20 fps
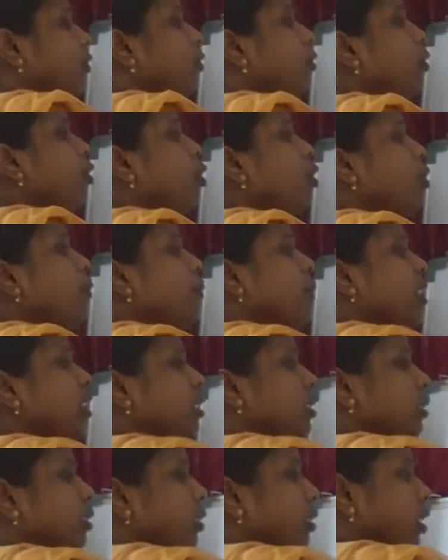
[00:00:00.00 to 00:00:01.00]
Globe
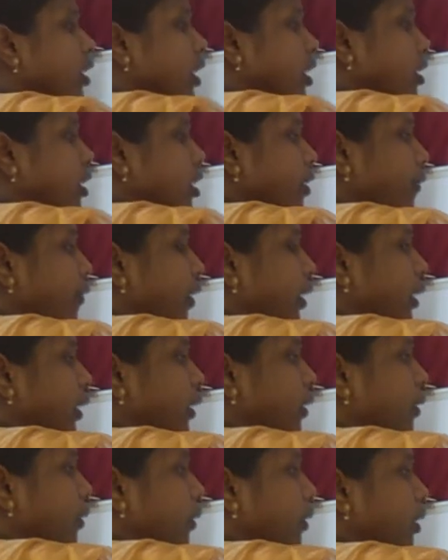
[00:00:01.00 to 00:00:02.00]
means it is
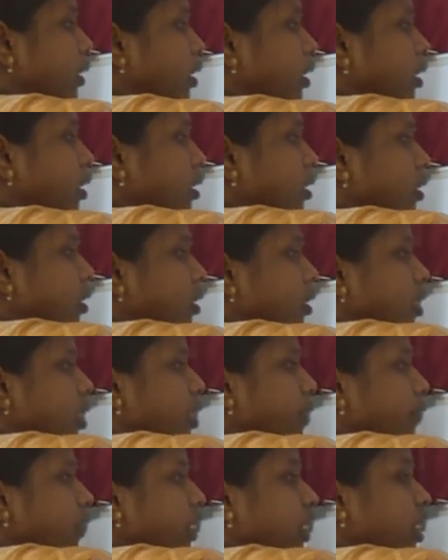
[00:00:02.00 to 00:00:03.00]
difficult
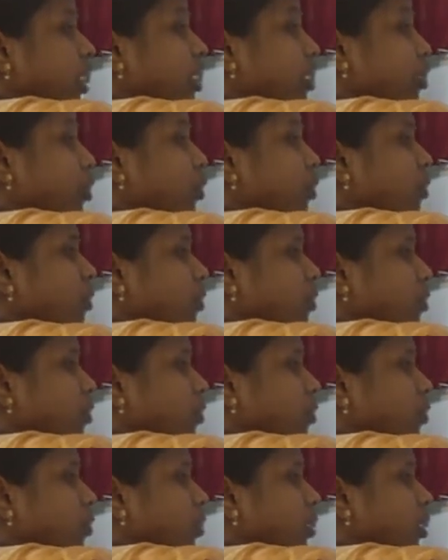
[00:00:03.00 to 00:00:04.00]
to
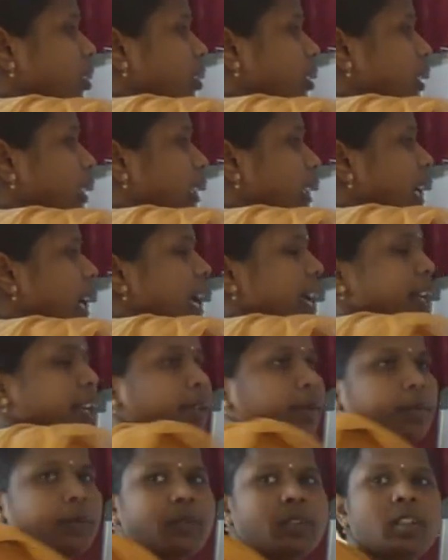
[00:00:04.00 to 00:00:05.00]
carry,
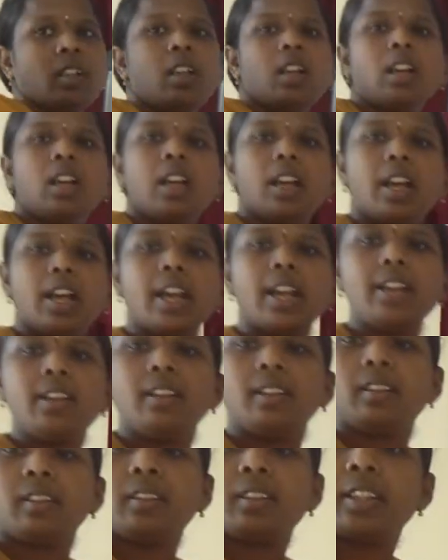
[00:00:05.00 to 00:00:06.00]
and
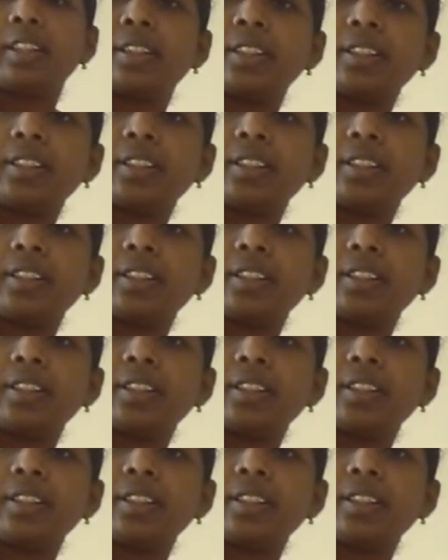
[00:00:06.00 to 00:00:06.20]
it